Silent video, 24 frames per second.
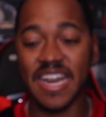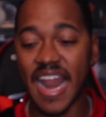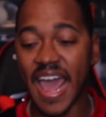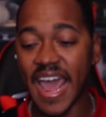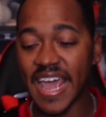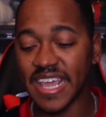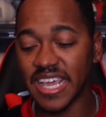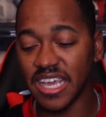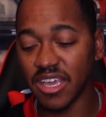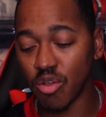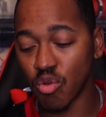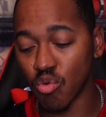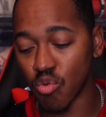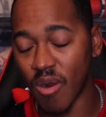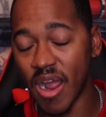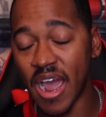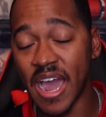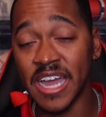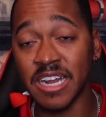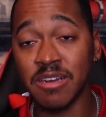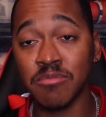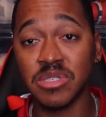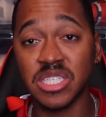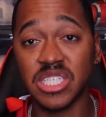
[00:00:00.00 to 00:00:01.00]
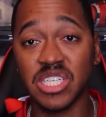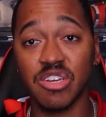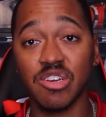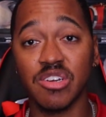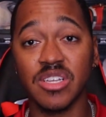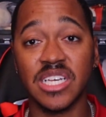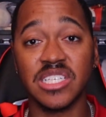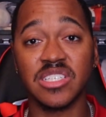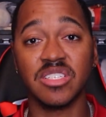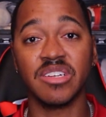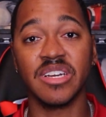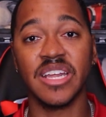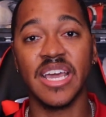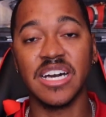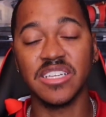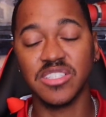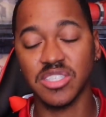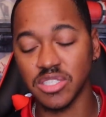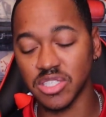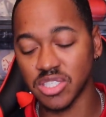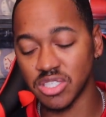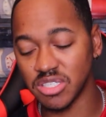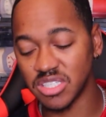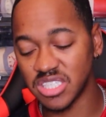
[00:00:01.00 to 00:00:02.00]
Nike Grind material that's on the
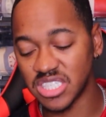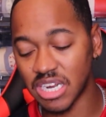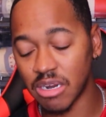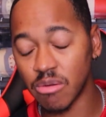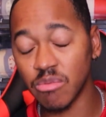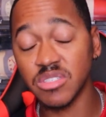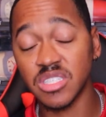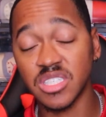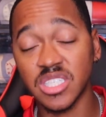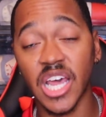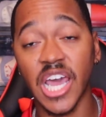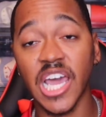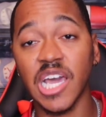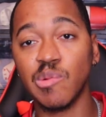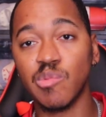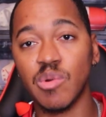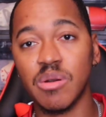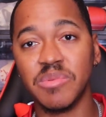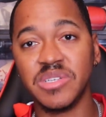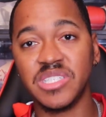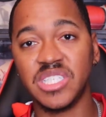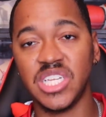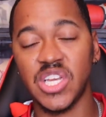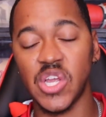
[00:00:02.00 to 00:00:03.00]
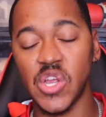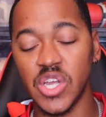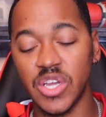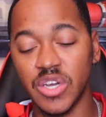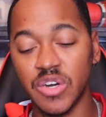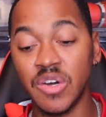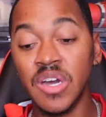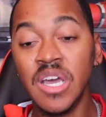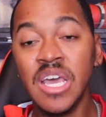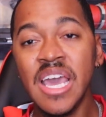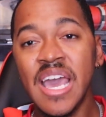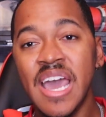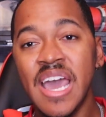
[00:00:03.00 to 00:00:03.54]
outsole, so it's that recyclable material.